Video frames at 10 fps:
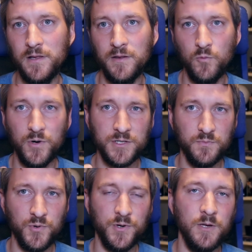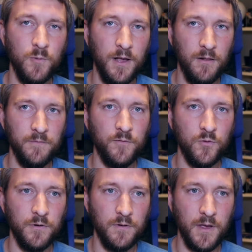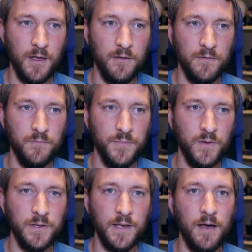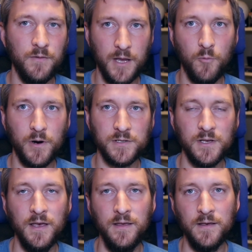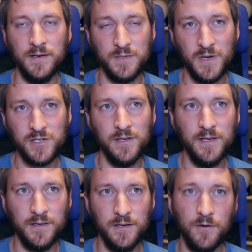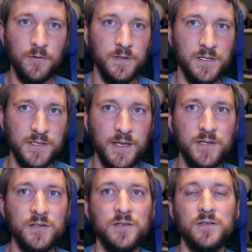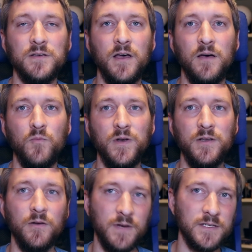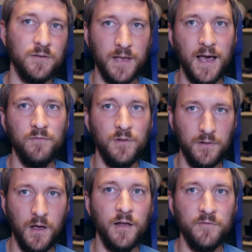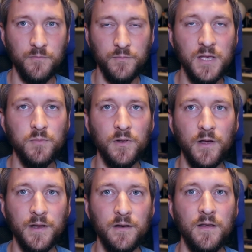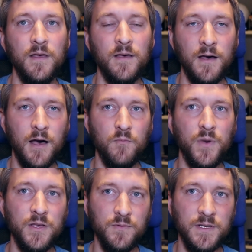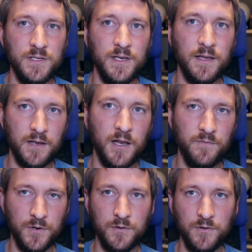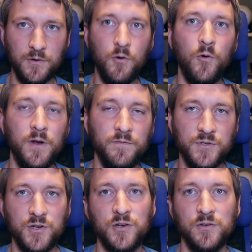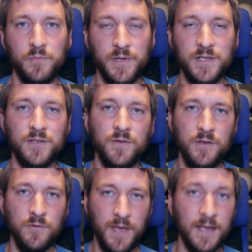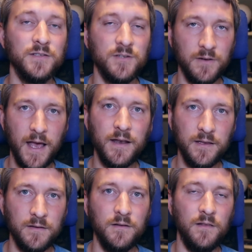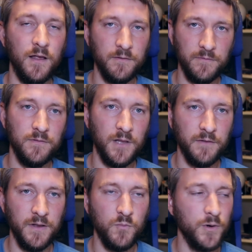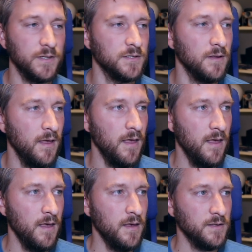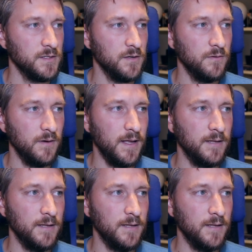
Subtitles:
that works pretty well for building out networks, especially at the early stages when you don't necessarily have a lot of people on it, but you need to get kind of your core infrastructure in place so that you can start adding a lot of endpoints. So